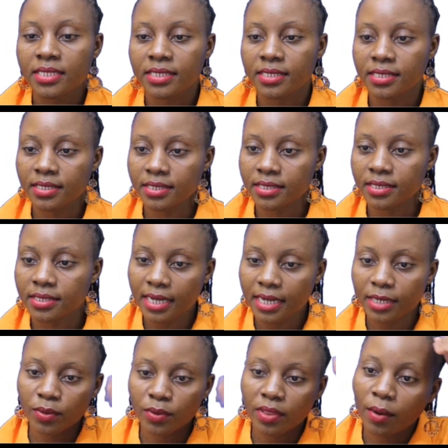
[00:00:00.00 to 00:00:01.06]

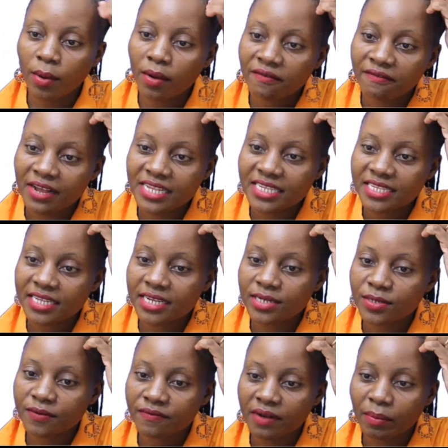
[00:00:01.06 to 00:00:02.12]
start with our first
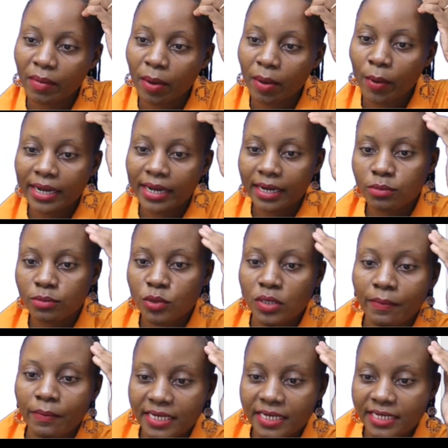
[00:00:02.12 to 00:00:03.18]
set of number 1 up to
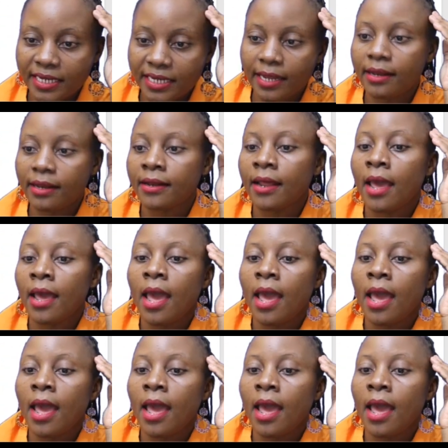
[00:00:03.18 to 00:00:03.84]
number 10.